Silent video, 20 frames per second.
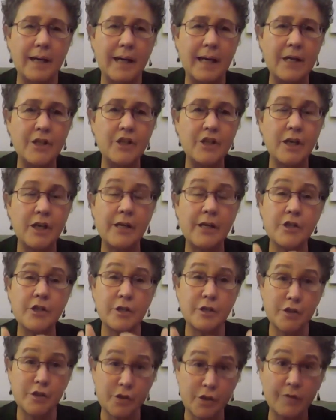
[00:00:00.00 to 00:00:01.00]

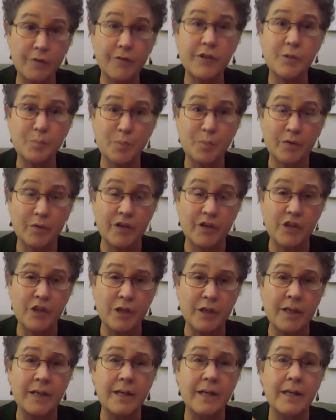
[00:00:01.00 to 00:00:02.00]
educational service
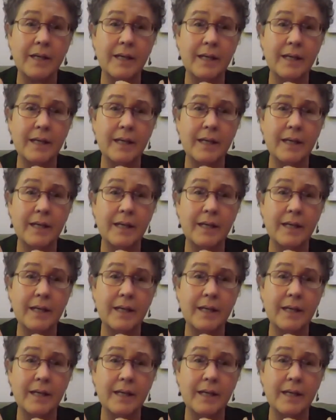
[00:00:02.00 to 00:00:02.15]
provision